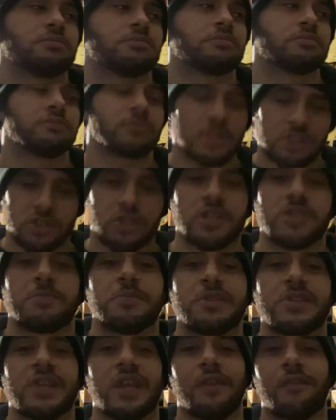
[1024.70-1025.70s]
Let's just be
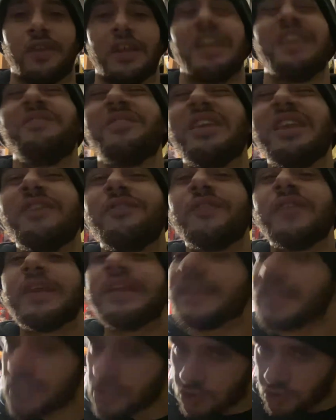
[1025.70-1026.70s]
safe. And even if it
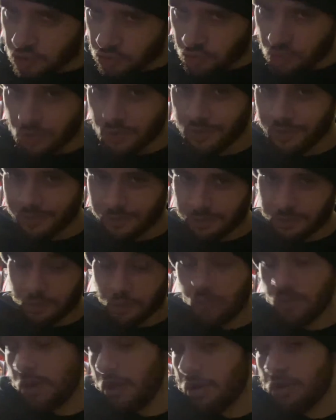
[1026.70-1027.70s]
is true, who
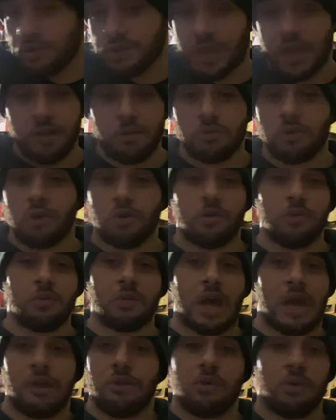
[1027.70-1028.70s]
knows? I don't
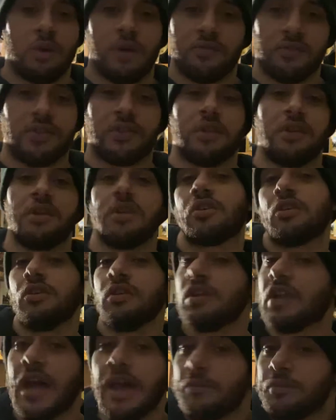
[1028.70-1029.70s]
know everything. It could
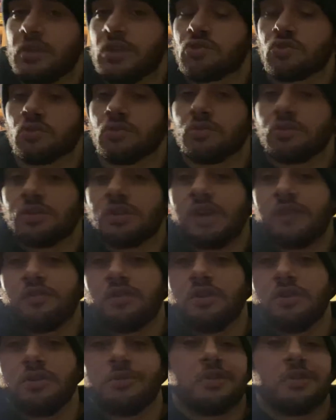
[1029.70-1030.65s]
not be true. You never know.